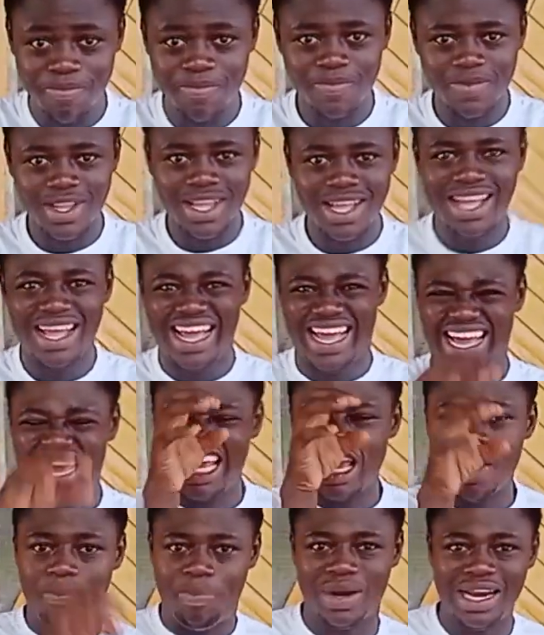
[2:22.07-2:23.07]
a
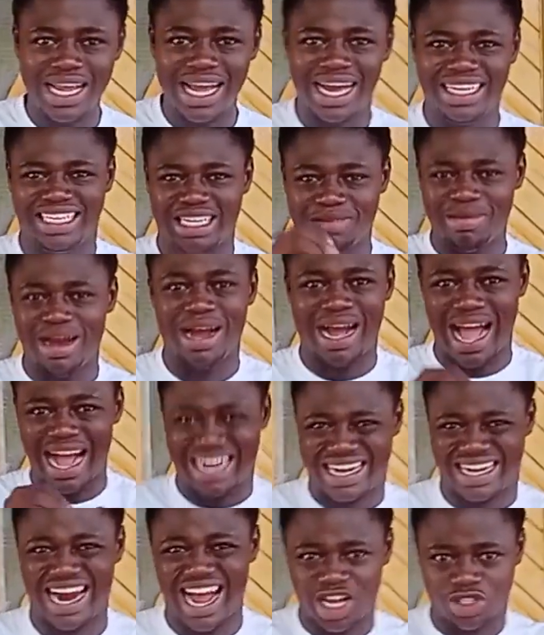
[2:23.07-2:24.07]
player, a man, a
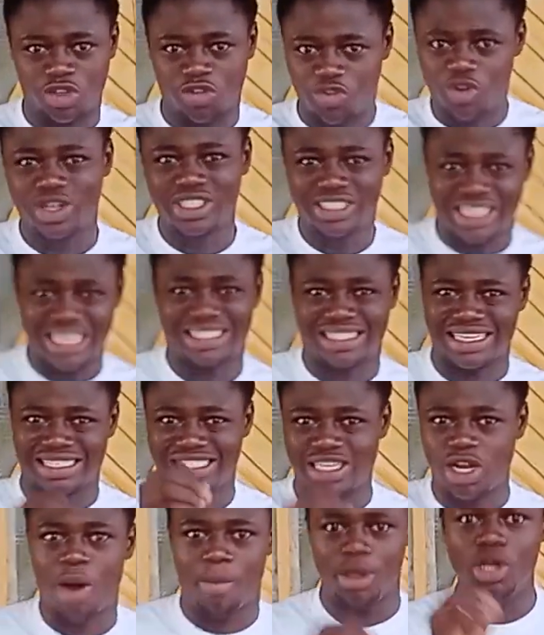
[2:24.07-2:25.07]
class of just as
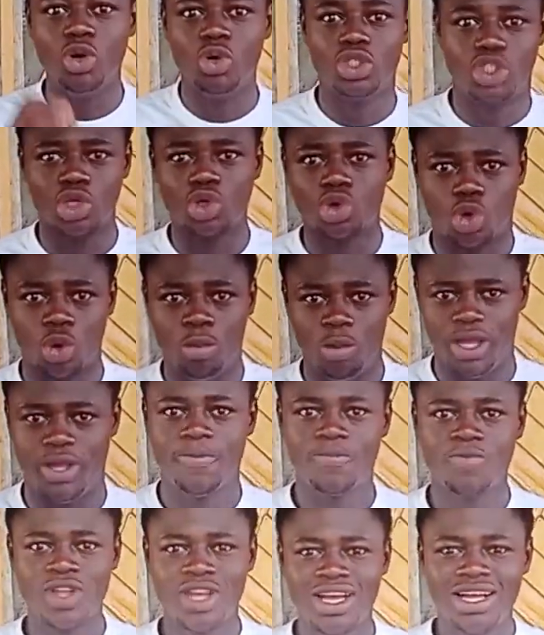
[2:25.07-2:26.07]
now, and you can do.
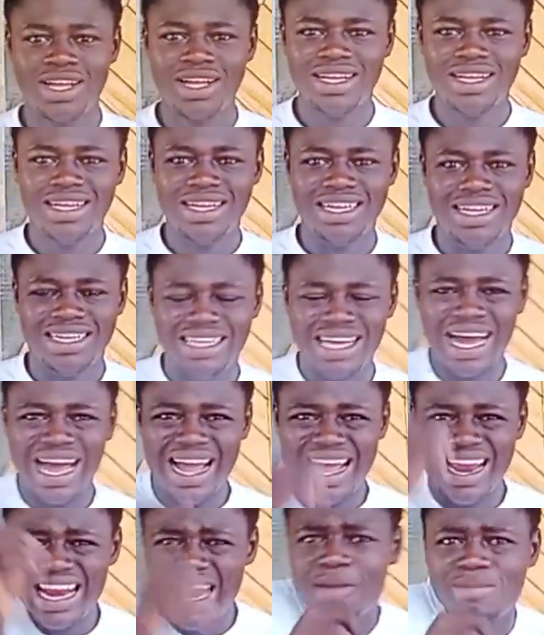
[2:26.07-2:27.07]

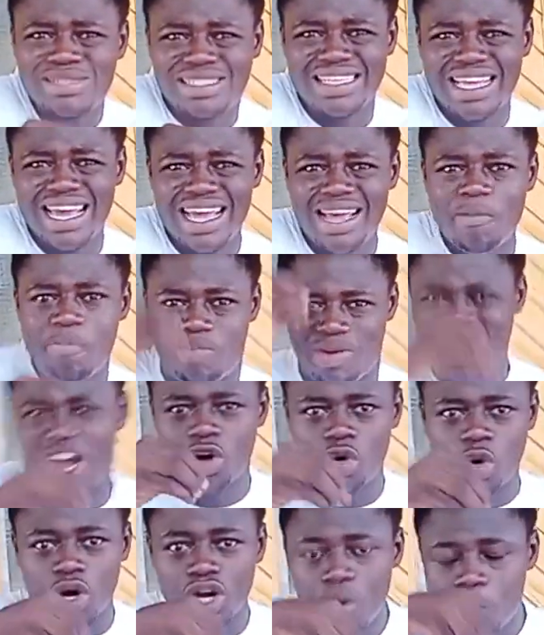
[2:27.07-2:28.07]
Now, and I'm say, player,
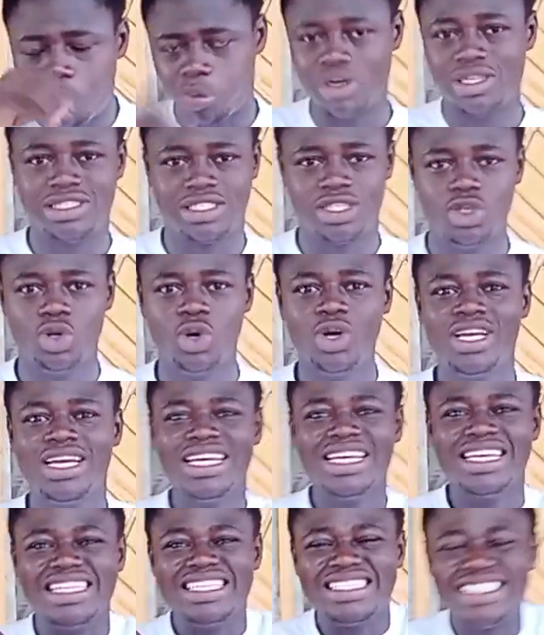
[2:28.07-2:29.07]
no new point to you.
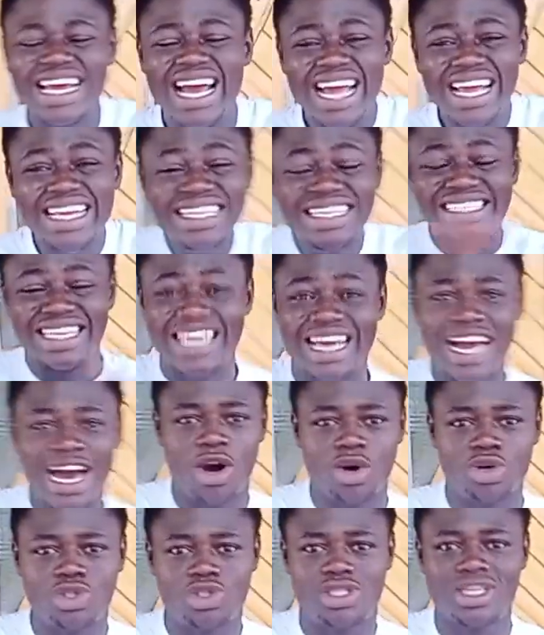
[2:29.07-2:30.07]
Day in, day
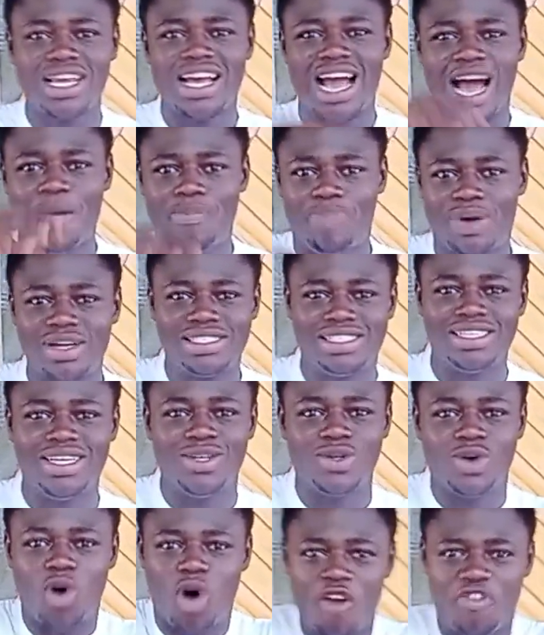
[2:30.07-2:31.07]
out, a bright
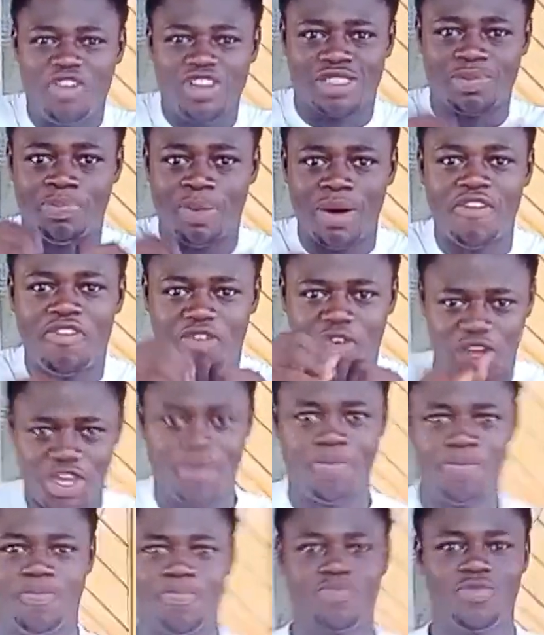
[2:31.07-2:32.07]
piano office back for
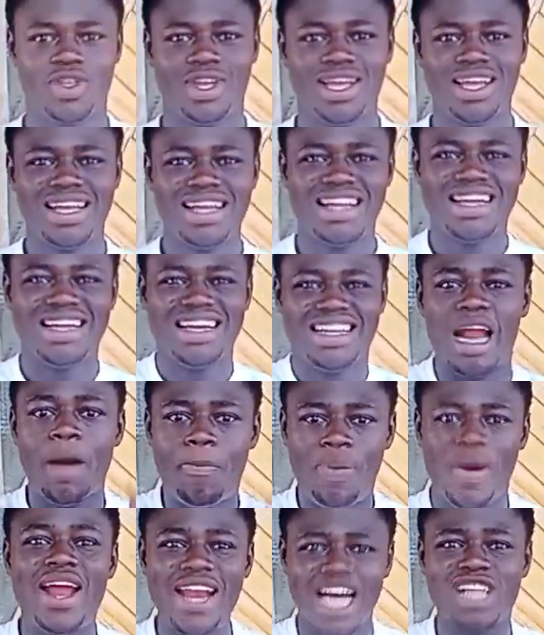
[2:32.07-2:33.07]
him. Now,
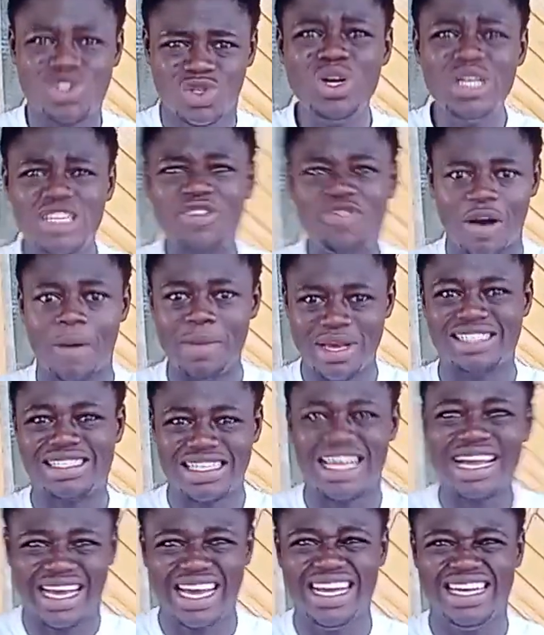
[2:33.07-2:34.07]
pay the exclusive for me,
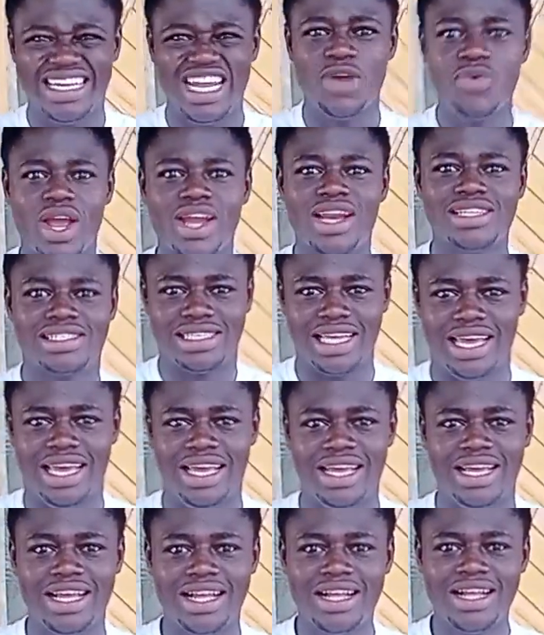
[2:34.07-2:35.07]
second day, really say,
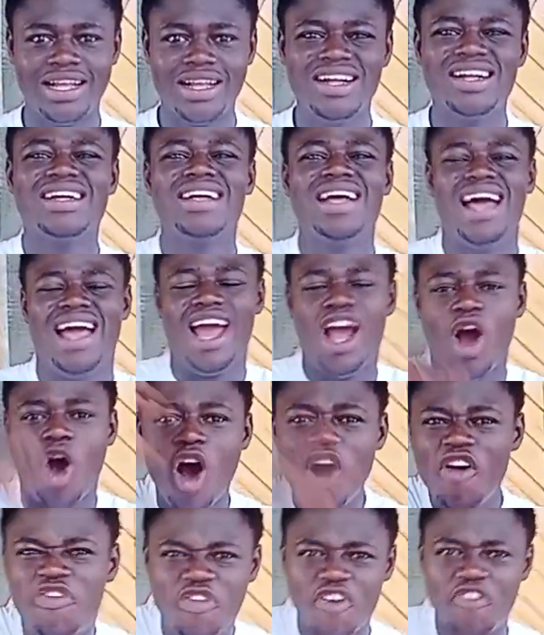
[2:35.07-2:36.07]

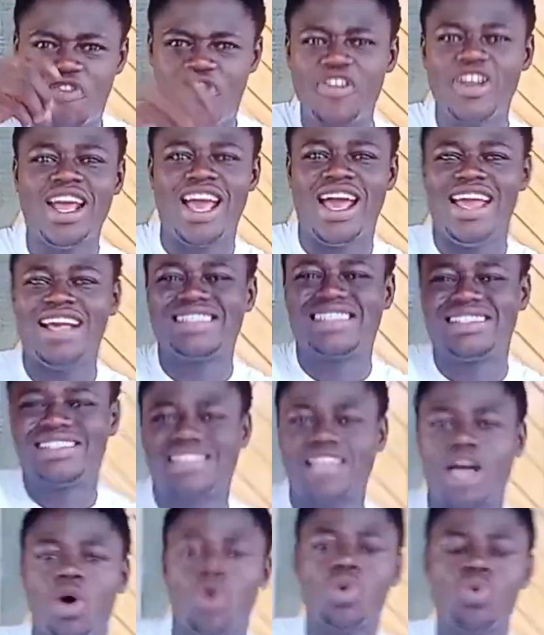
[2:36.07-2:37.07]
offer free a
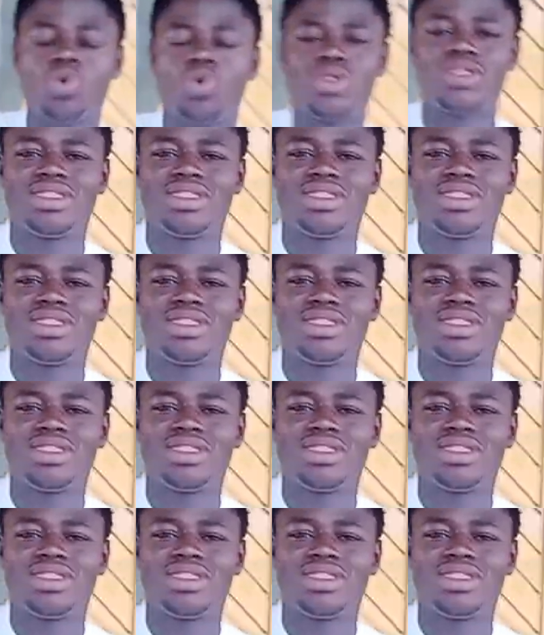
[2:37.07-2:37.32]
South